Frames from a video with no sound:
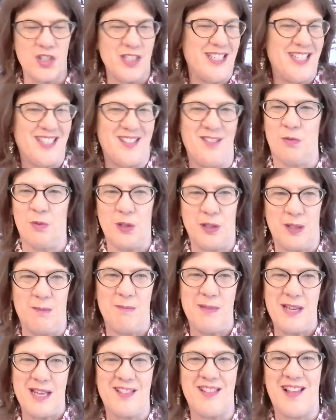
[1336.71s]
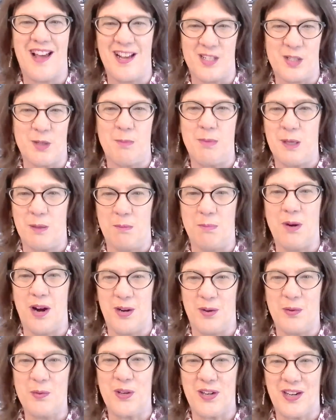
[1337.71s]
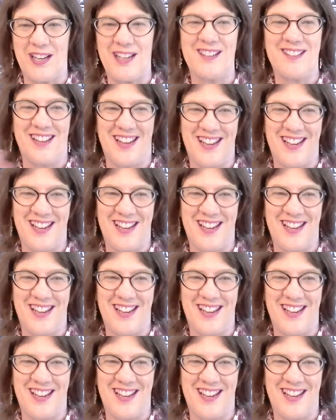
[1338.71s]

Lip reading: actually didn't really mean that to be a priority.